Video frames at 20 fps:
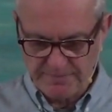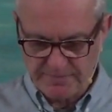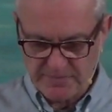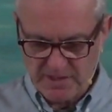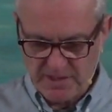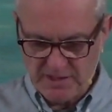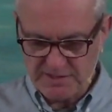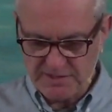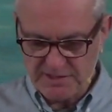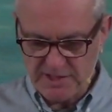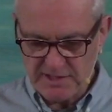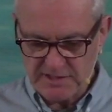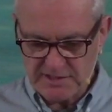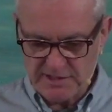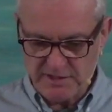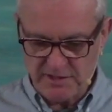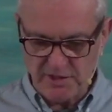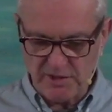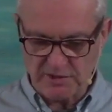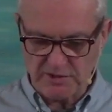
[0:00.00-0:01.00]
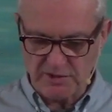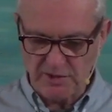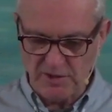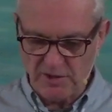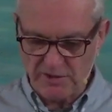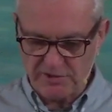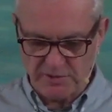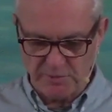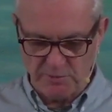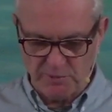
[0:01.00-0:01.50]
It says in our
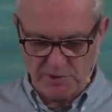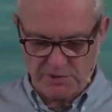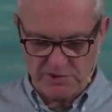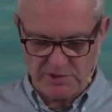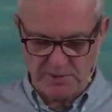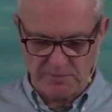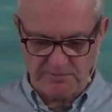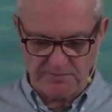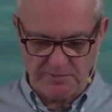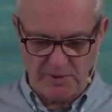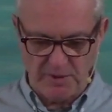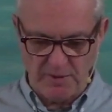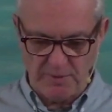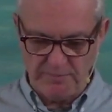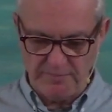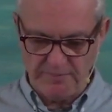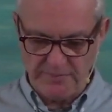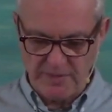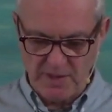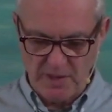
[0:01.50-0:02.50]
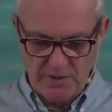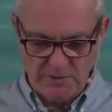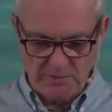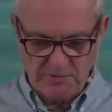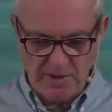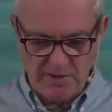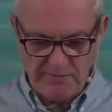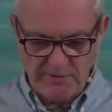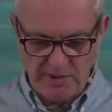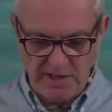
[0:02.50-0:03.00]
call to worship from
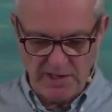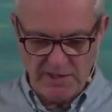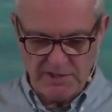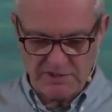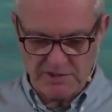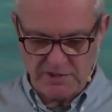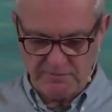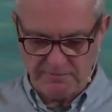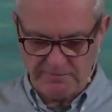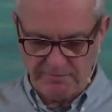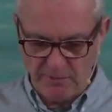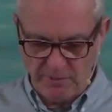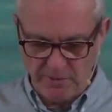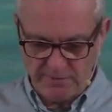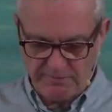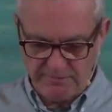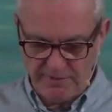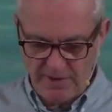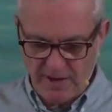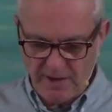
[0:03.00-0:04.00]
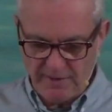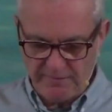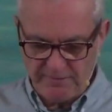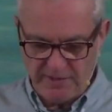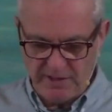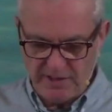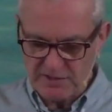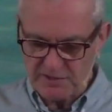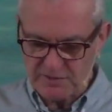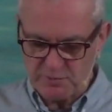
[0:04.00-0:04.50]
Revelation 4 and 5,
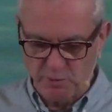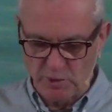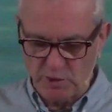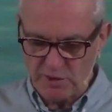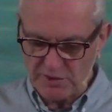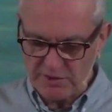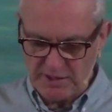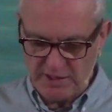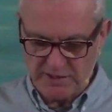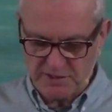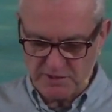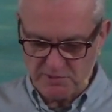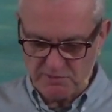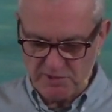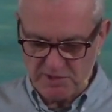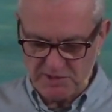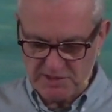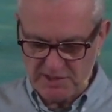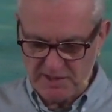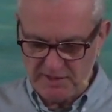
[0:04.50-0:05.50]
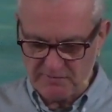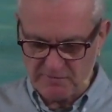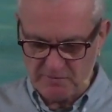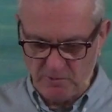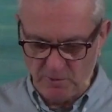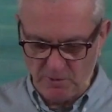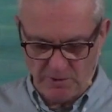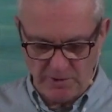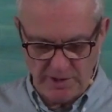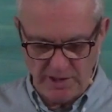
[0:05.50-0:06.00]
he is worthy to receive
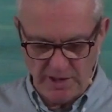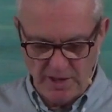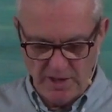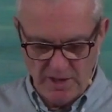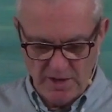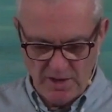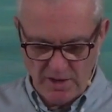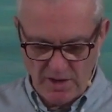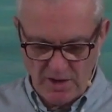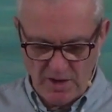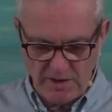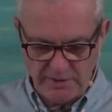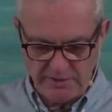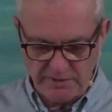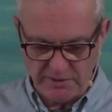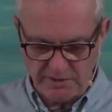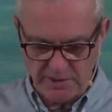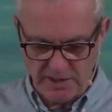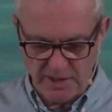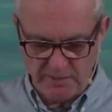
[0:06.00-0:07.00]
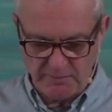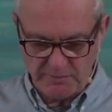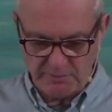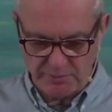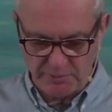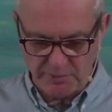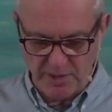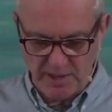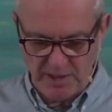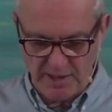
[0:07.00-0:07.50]
glory, honor, and
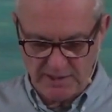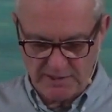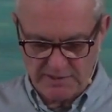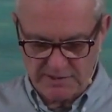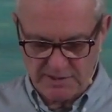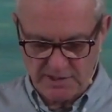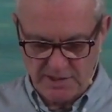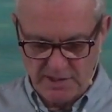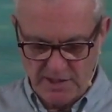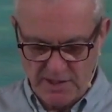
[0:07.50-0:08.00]
praise.